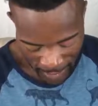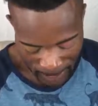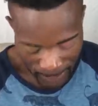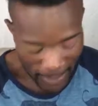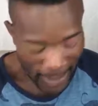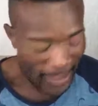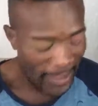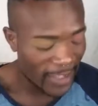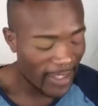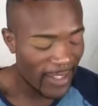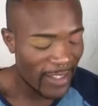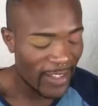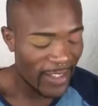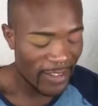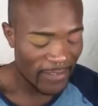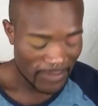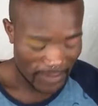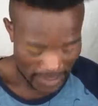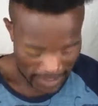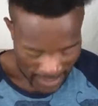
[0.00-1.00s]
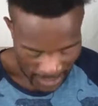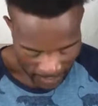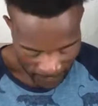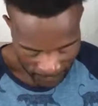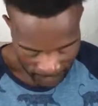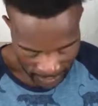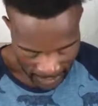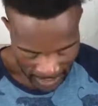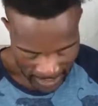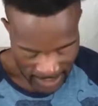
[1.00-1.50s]
a palette, this
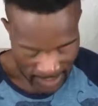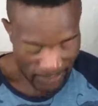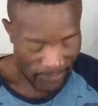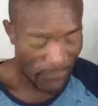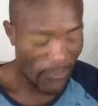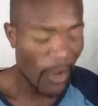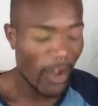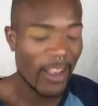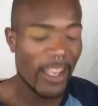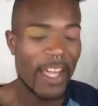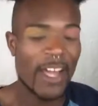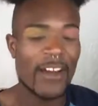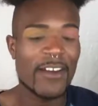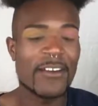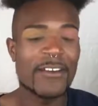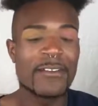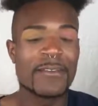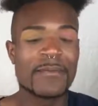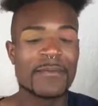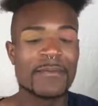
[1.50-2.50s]
definitely has some fallout.